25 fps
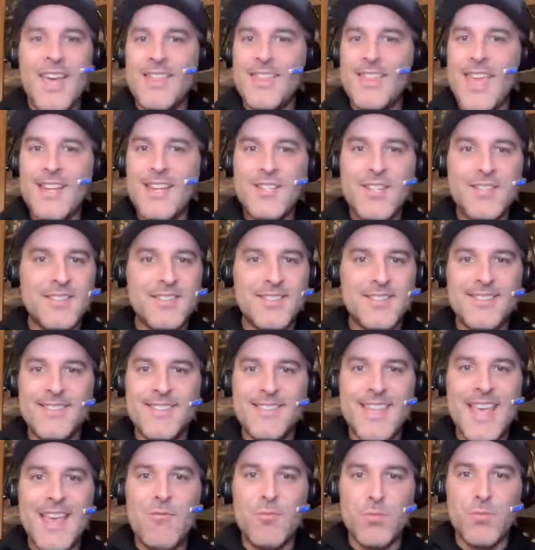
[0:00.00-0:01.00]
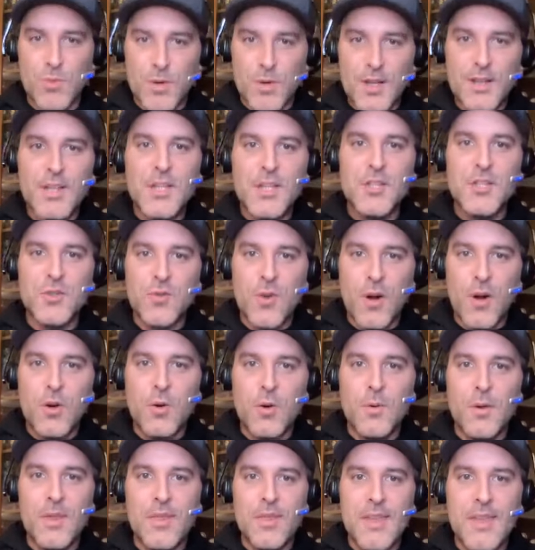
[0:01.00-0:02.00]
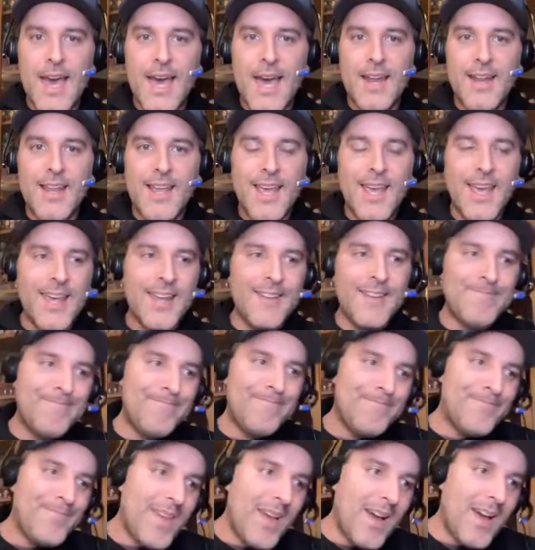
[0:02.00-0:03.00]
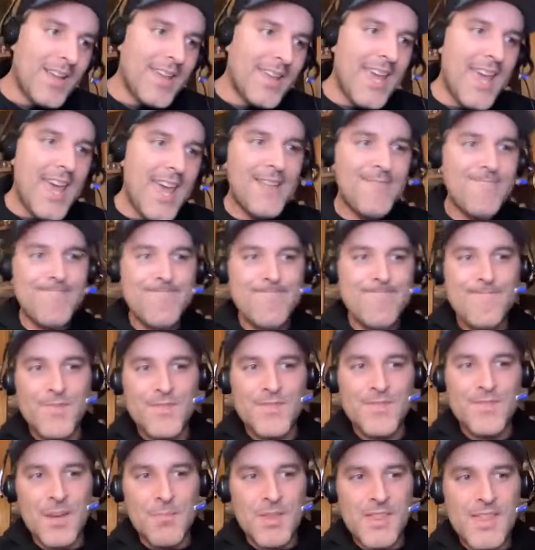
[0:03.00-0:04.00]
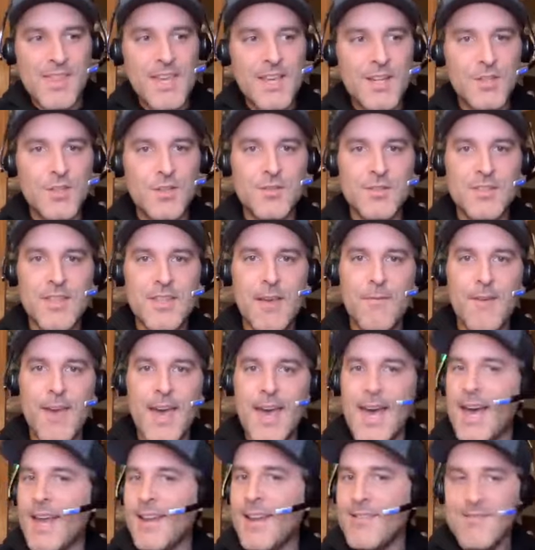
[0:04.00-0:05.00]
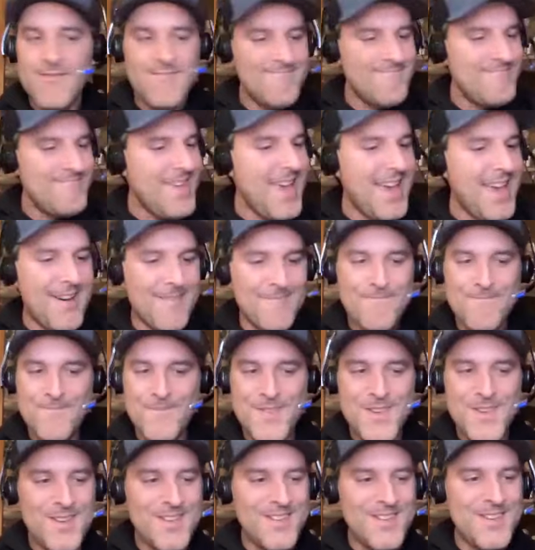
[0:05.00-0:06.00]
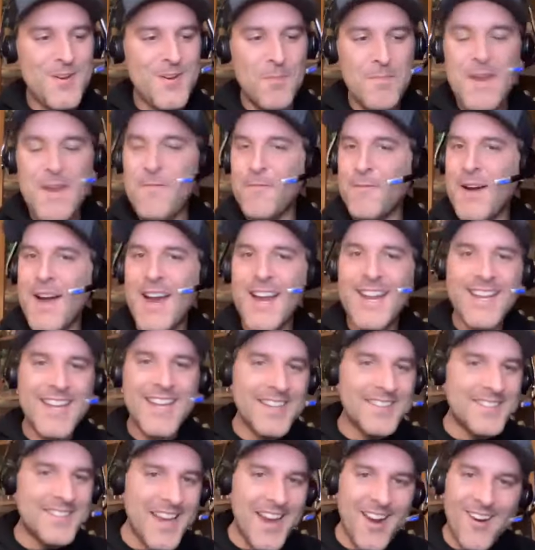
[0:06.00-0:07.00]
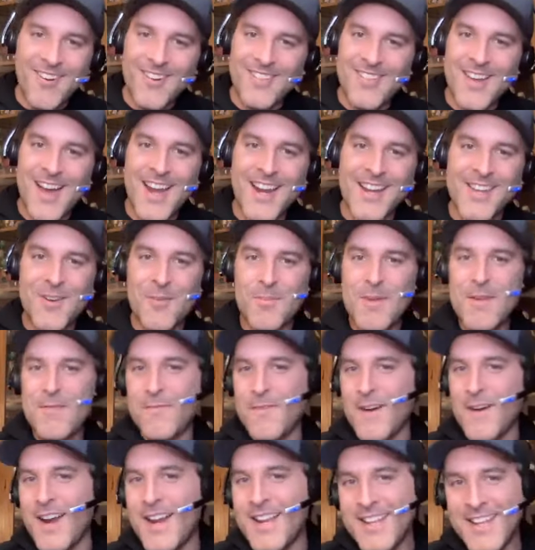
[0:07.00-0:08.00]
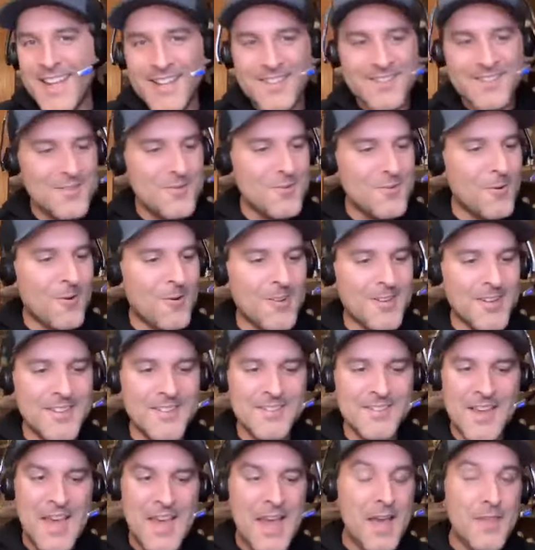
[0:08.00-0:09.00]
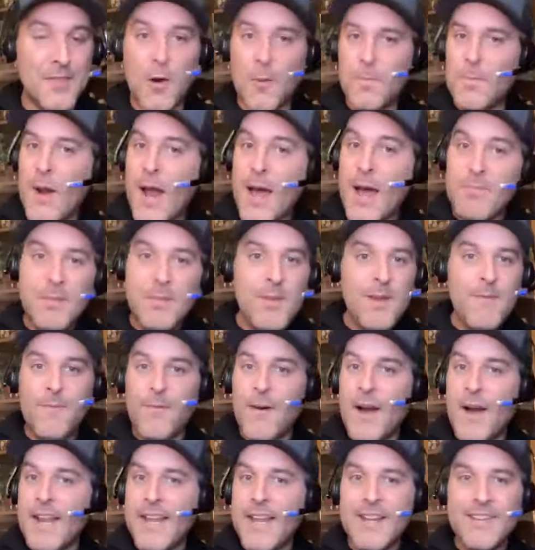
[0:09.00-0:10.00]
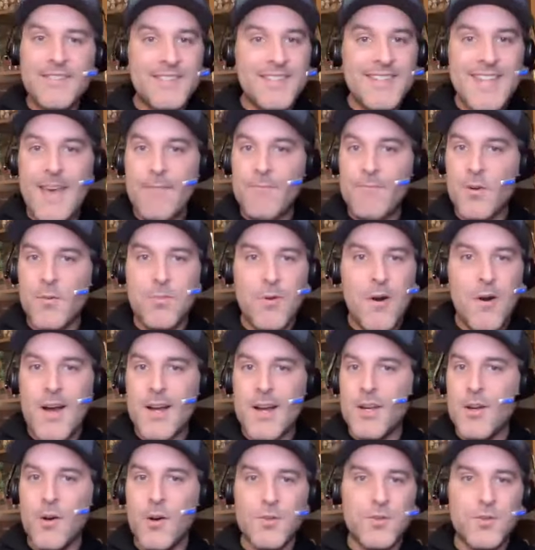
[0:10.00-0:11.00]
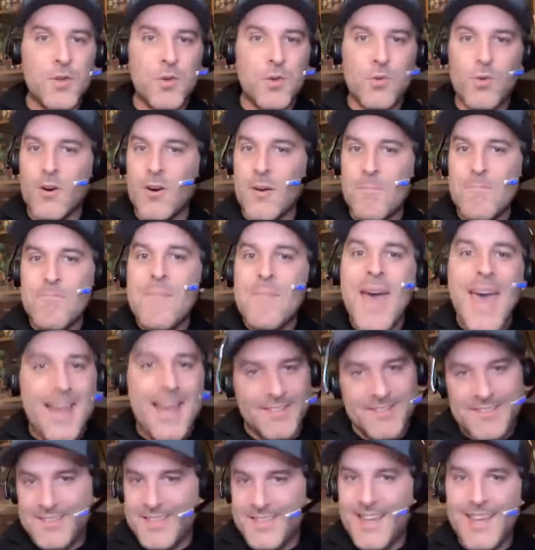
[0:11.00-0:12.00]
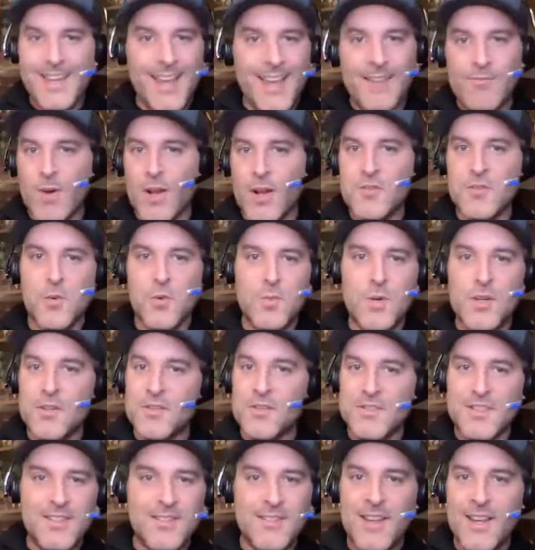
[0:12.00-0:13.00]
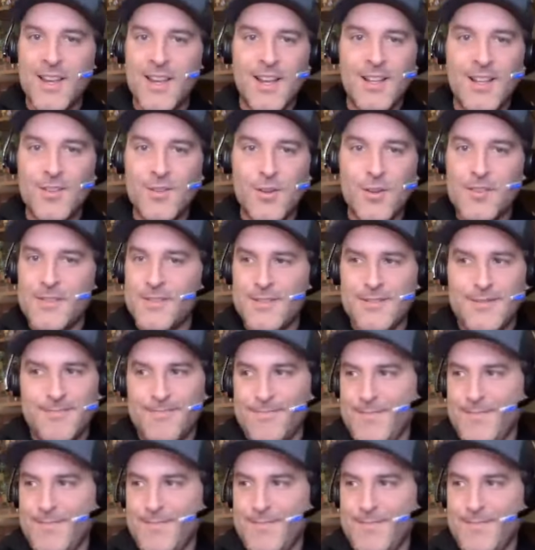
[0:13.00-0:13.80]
they just, they really struggle with that. And again, some of the issues they've had, yeah, you'll be fine against Carolina. You'll be fine against New Orleans. They'll probably be fine against the Denver Broncos, who are a mess. And, and Russell Wilson looks